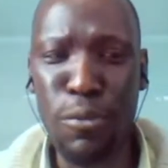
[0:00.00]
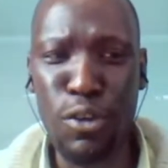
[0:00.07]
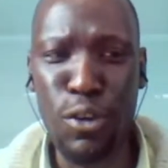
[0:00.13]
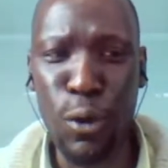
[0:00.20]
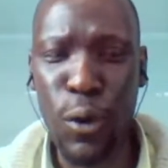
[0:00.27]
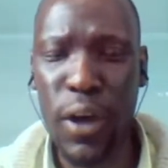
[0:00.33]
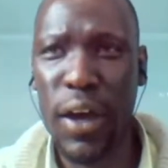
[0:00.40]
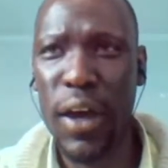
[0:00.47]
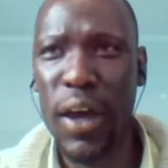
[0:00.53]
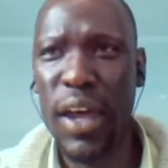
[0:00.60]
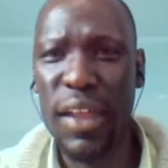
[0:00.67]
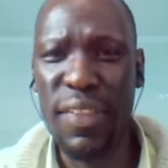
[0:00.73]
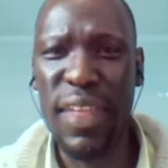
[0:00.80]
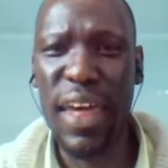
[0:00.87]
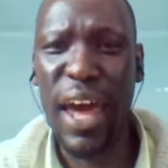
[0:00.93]
took
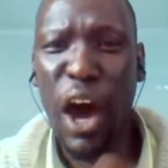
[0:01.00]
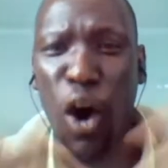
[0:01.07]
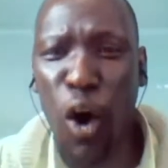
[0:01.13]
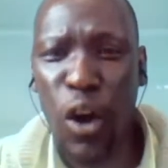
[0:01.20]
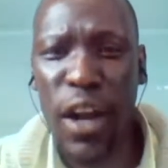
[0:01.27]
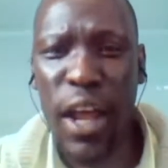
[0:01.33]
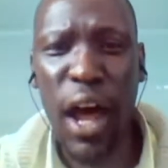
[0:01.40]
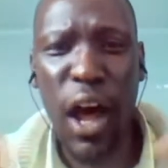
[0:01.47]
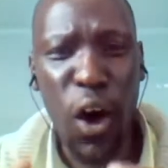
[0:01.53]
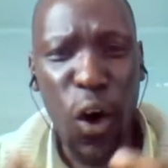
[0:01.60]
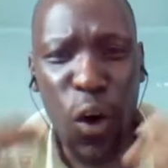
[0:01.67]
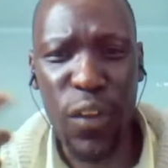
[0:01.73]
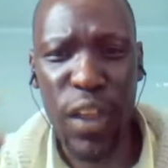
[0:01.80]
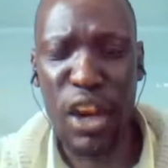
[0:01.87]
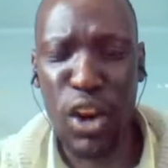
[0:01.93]
the order
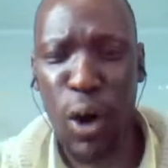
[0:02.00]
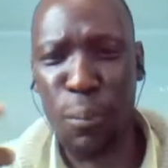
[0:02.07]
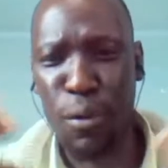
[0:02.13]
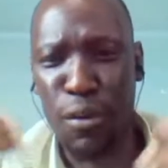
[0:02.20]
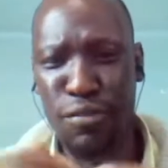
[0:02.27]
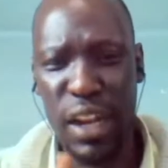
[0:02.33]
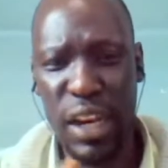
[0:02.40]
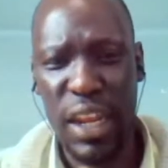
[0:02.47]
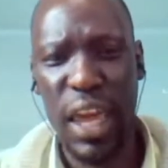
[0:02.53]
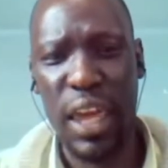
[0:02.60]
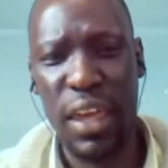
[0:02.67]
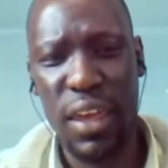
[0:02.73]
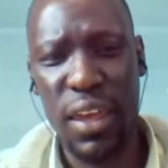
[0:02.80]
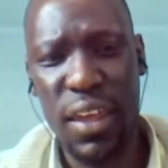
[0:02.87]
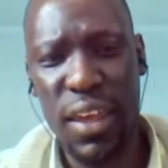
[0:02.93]
or the norm of the
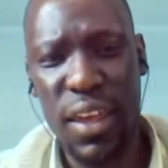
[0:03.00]
day.